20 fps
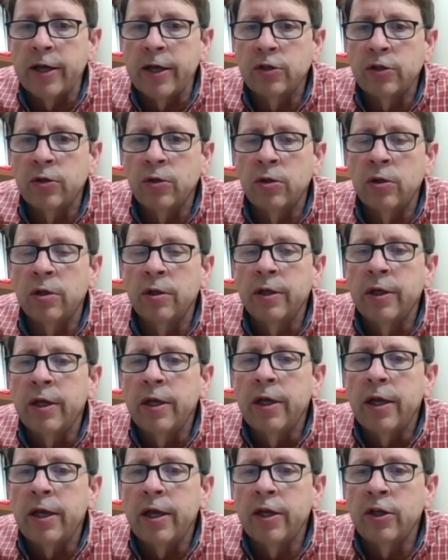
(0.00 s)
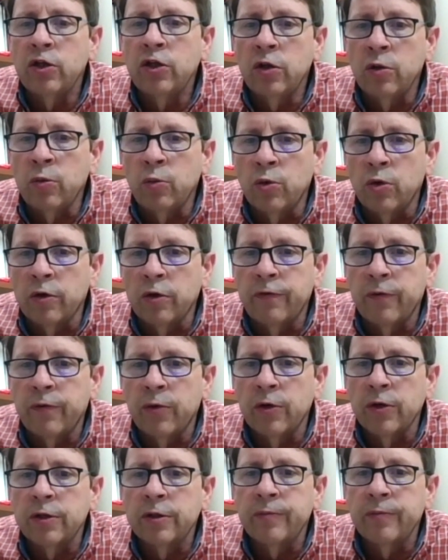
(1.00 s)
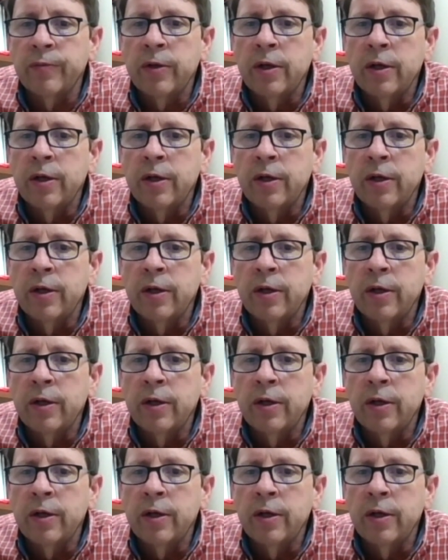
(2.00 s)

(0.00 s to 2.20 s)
school into the workforce.